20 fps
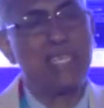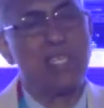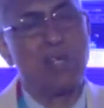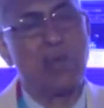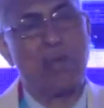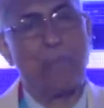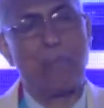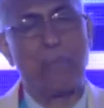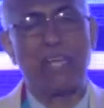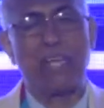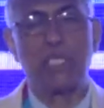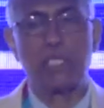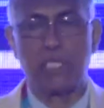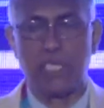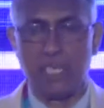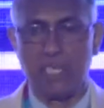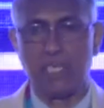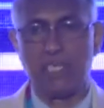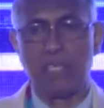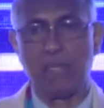a
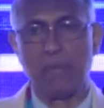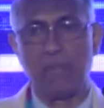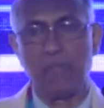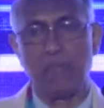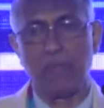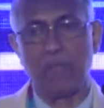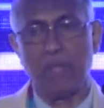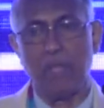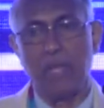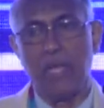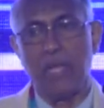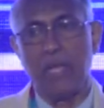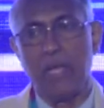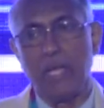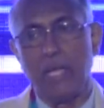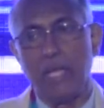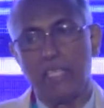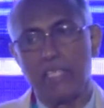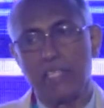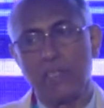patient
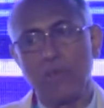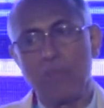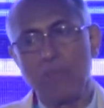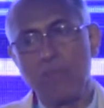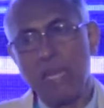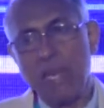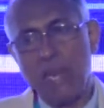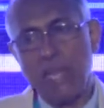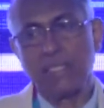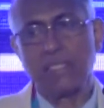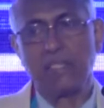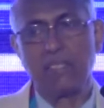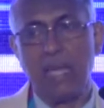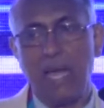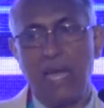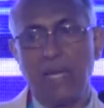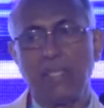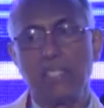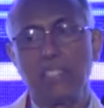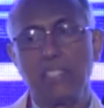should be less
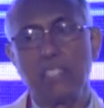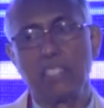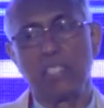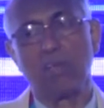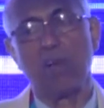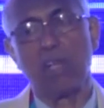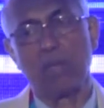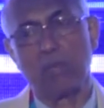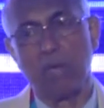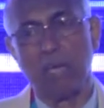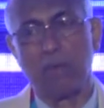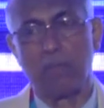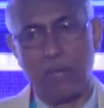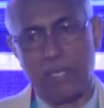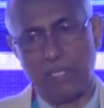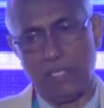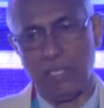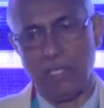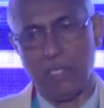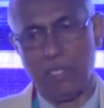than the systolic blood
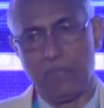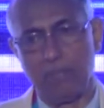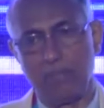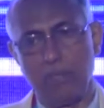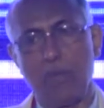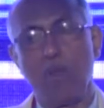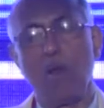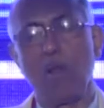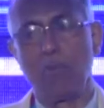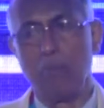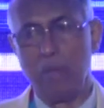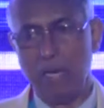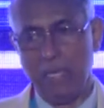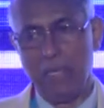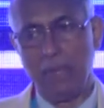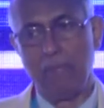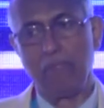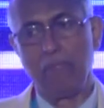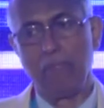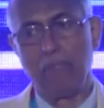pressure normally.
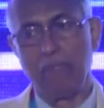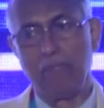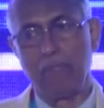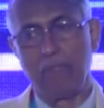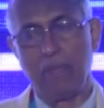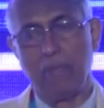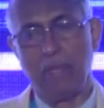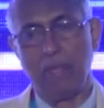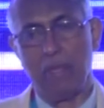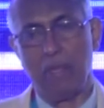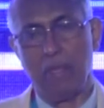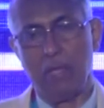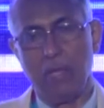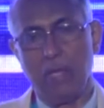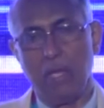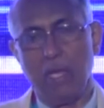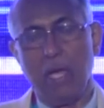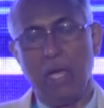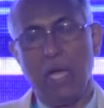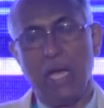
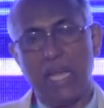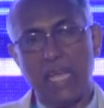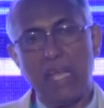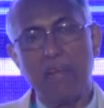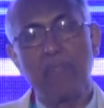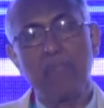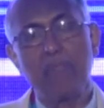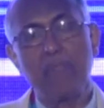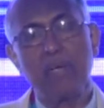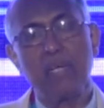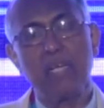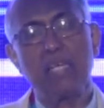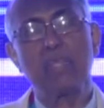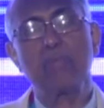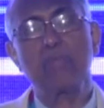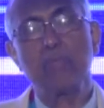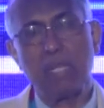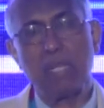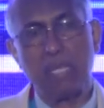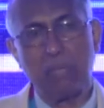If it
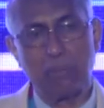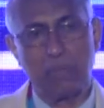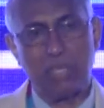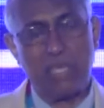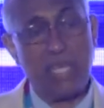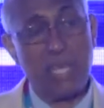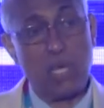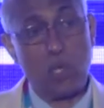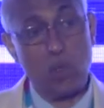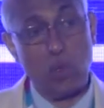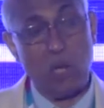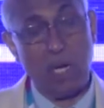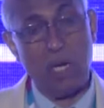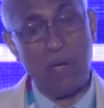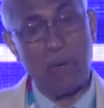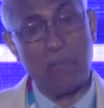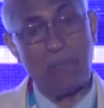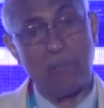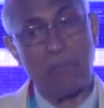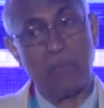becomes equal,
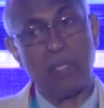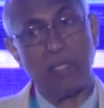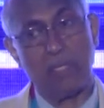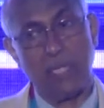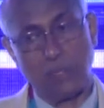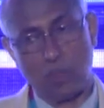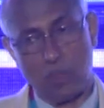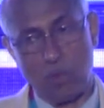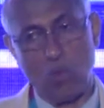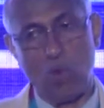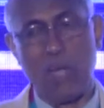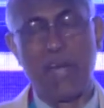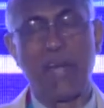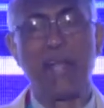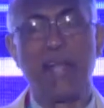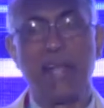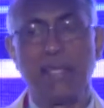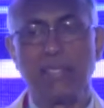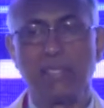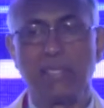that should worry
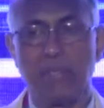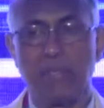us.